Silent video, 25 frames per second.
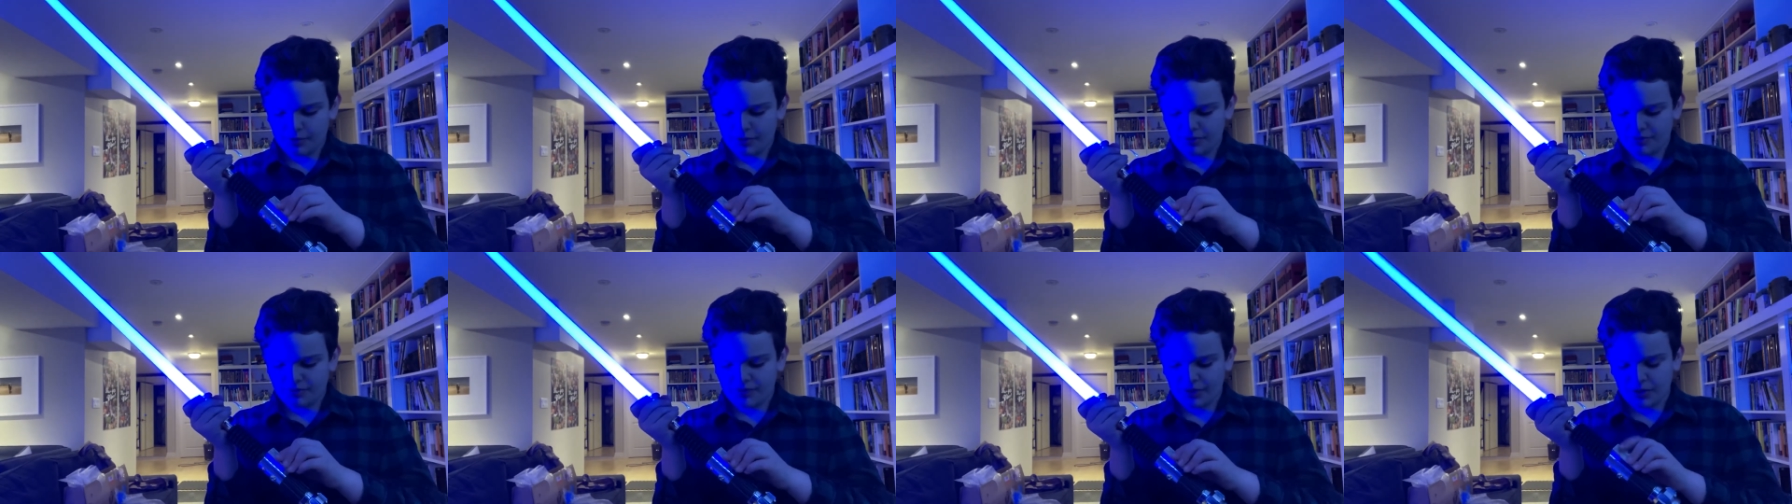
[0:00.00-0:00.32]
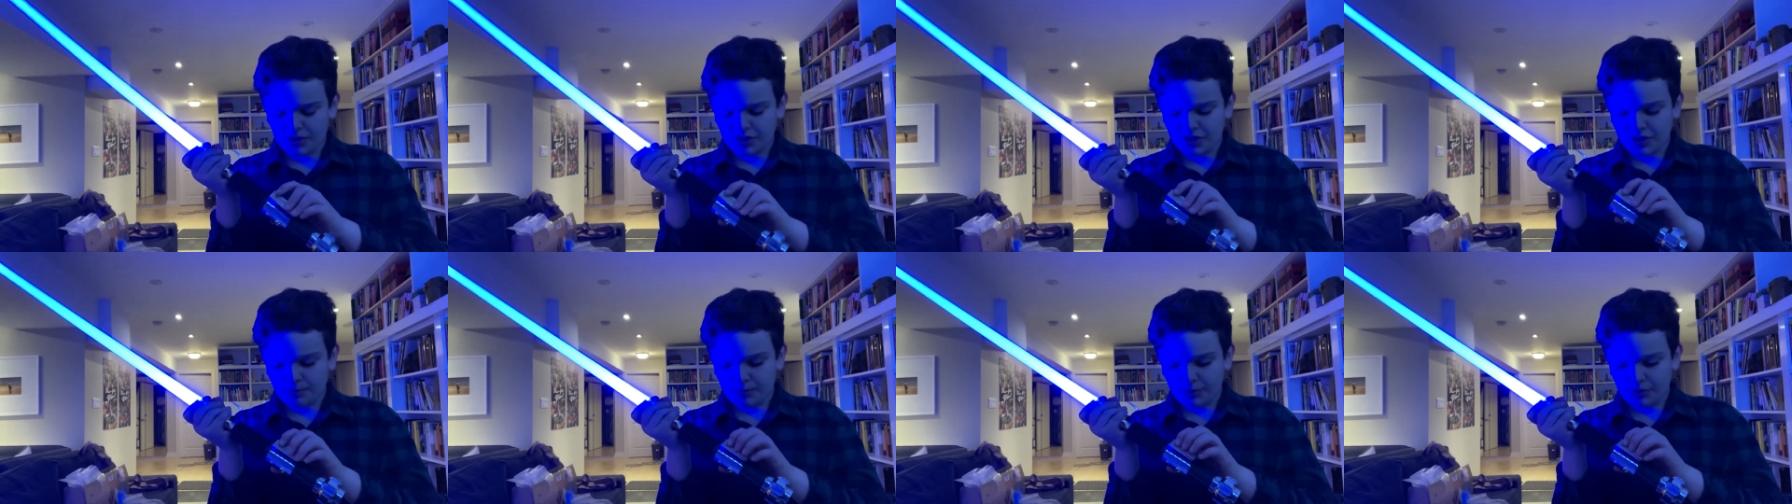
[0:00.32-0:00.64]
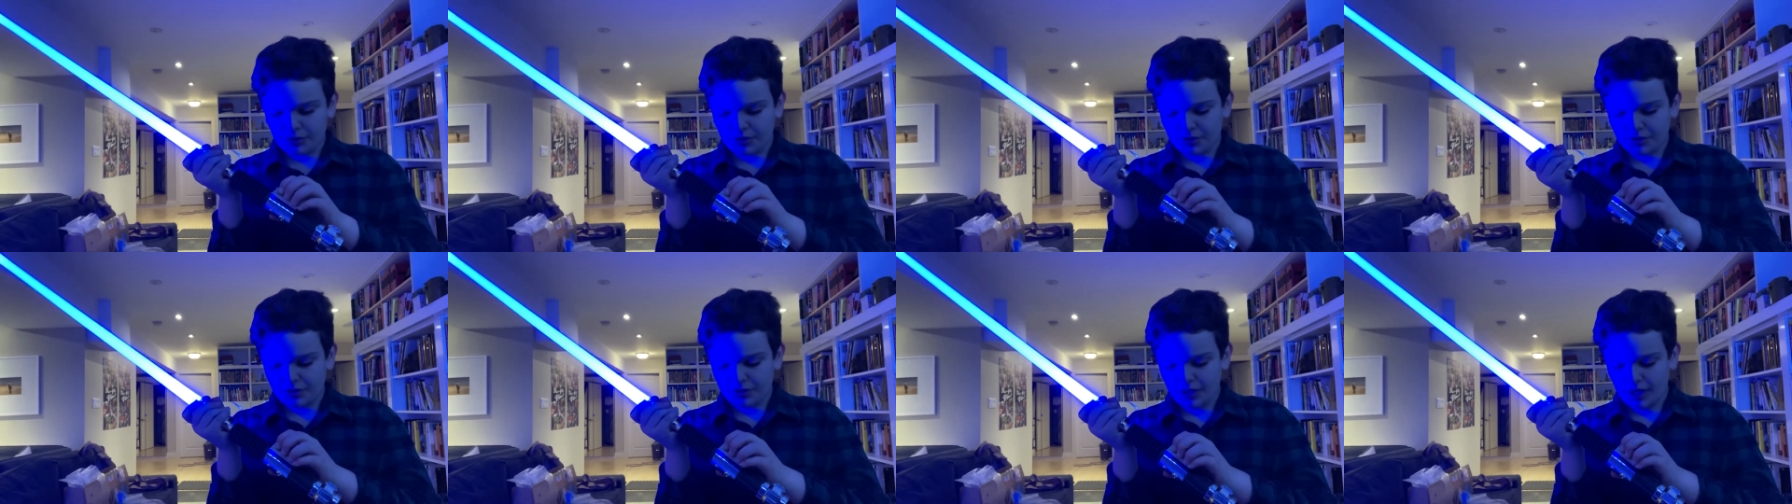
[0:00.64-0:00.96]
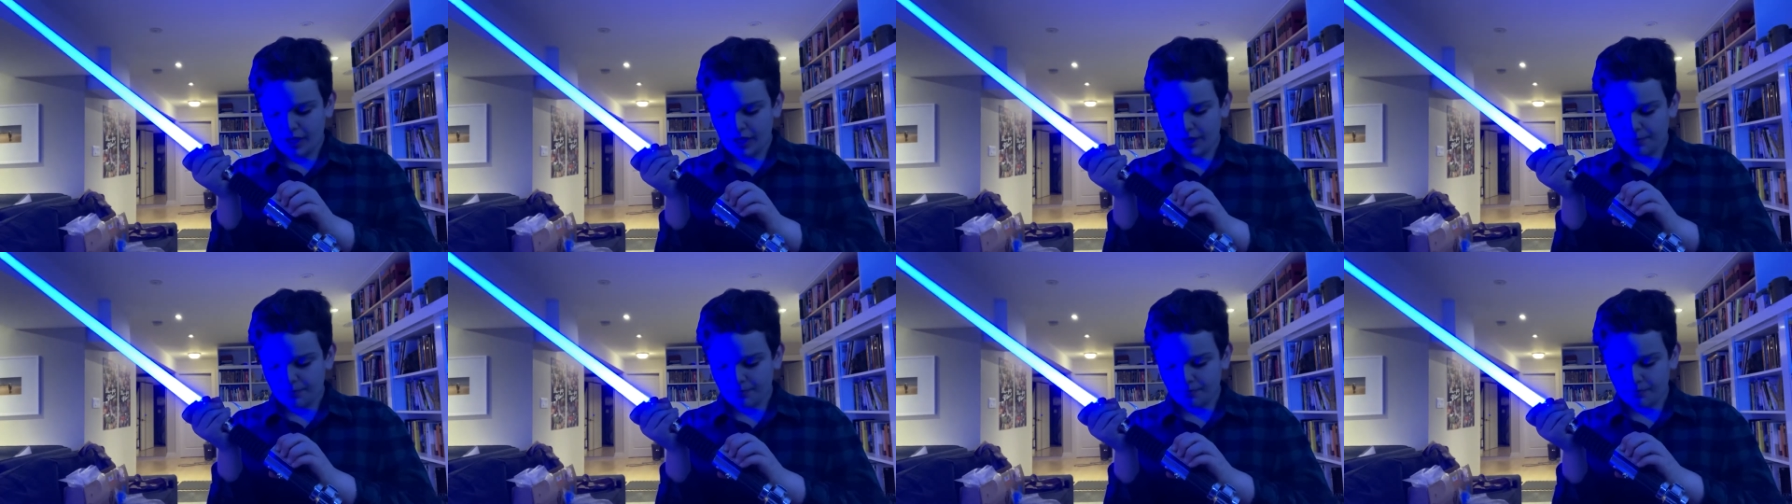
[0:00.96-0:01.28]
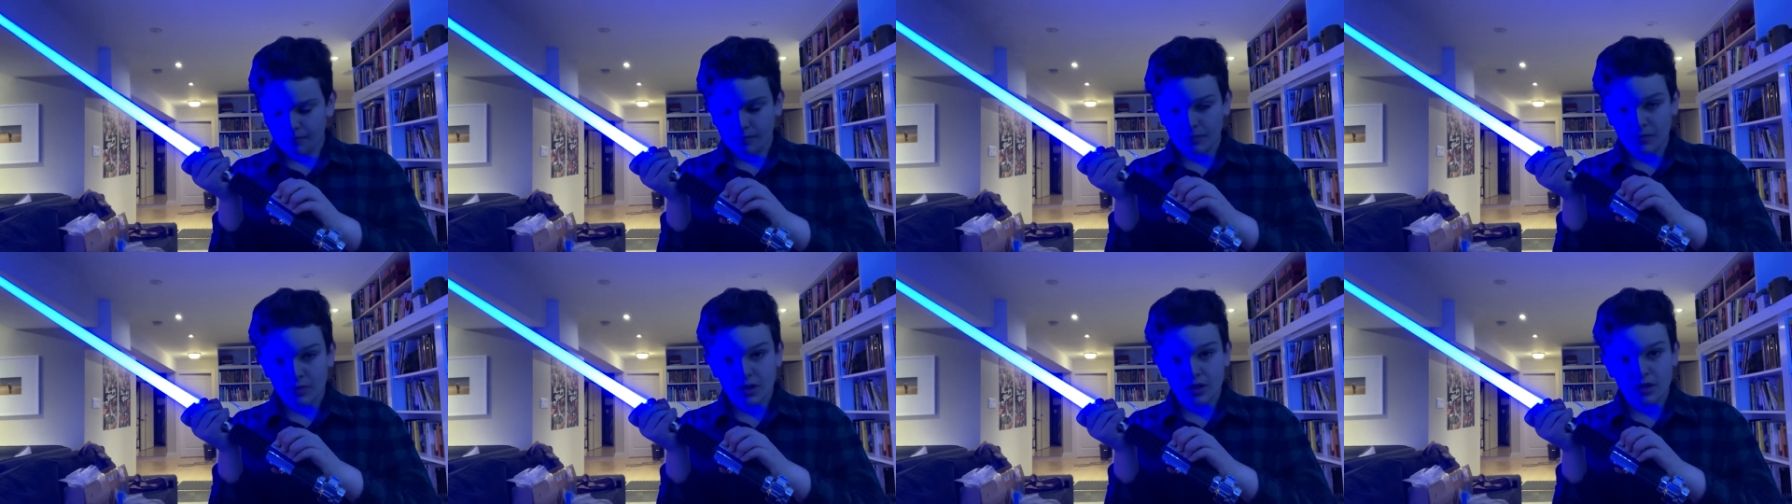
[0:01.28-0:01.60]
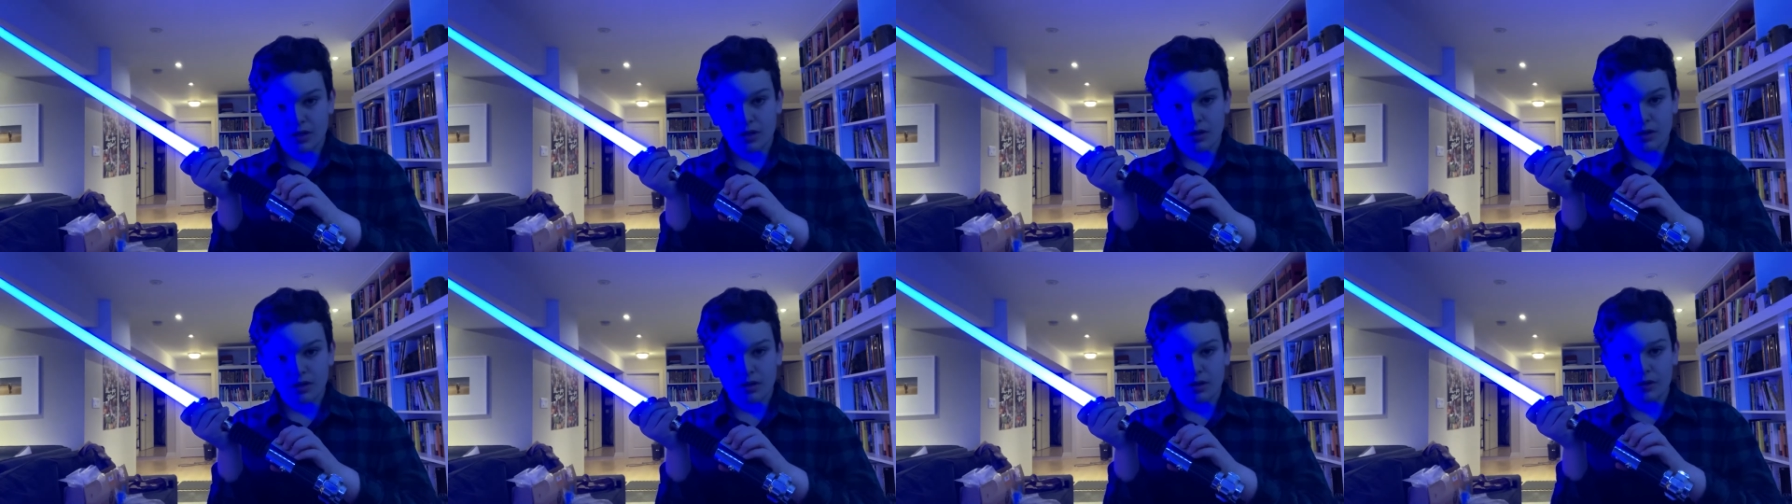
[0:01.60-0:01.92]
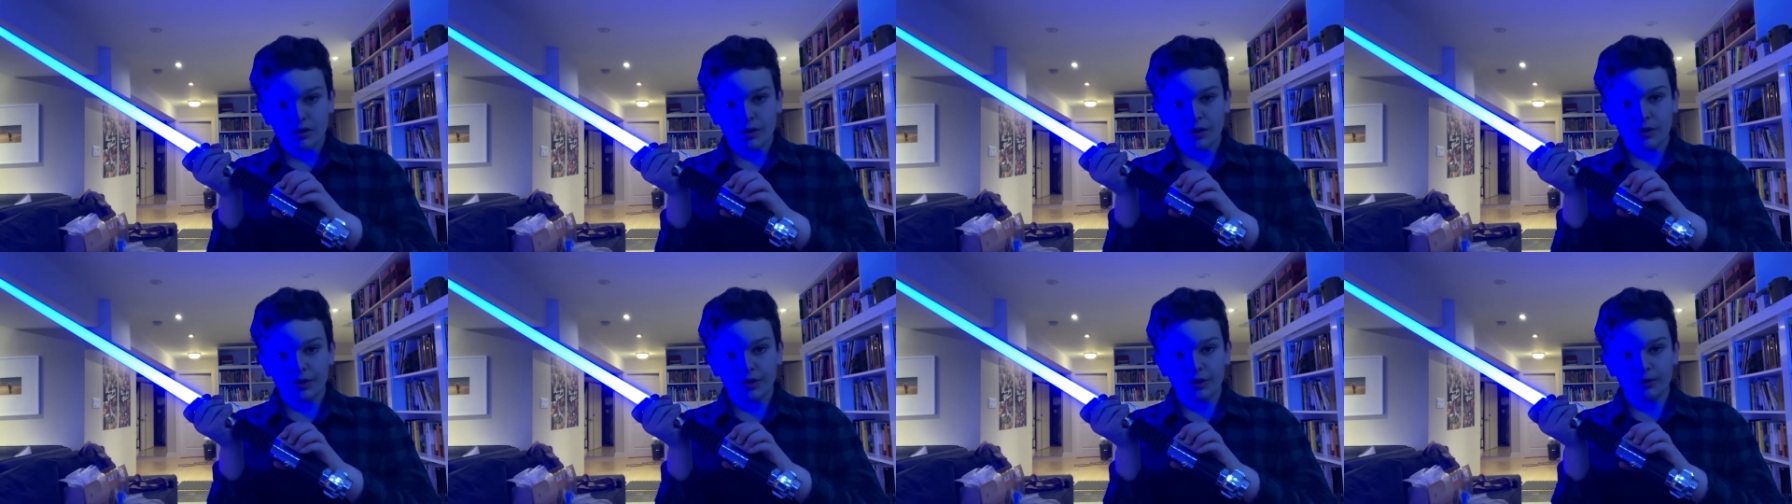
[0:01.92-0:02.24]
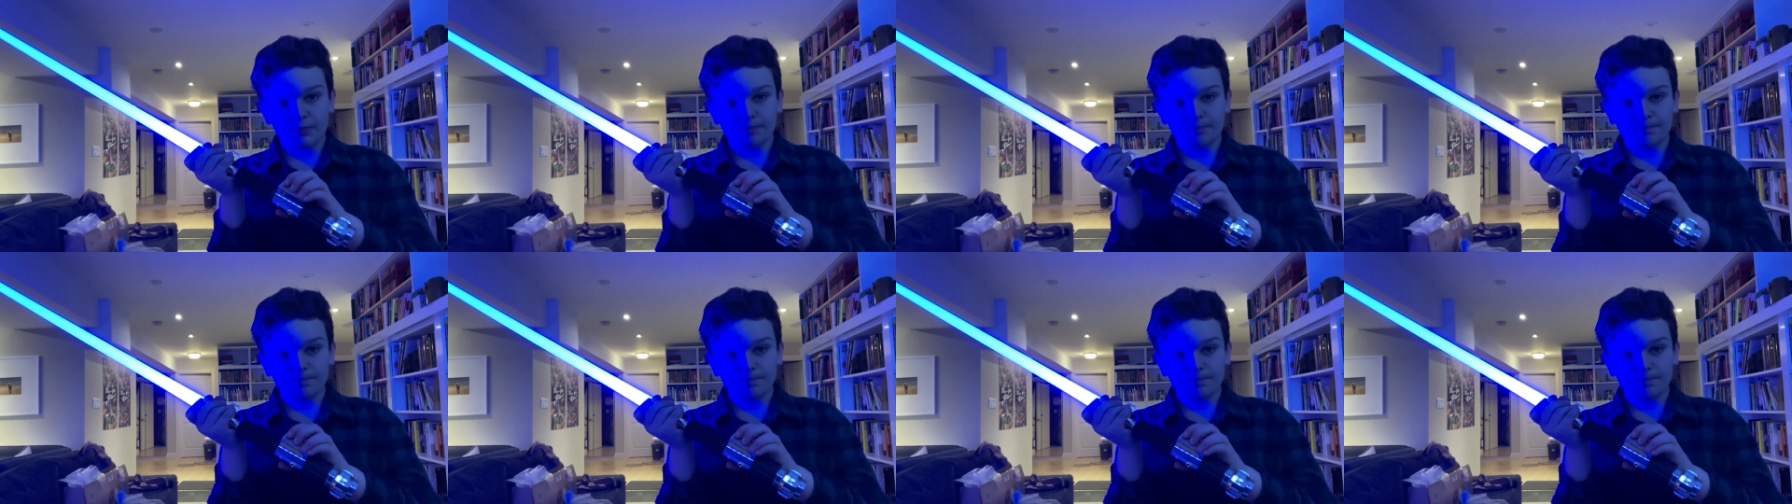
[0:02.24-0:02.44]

very simple design. There you go.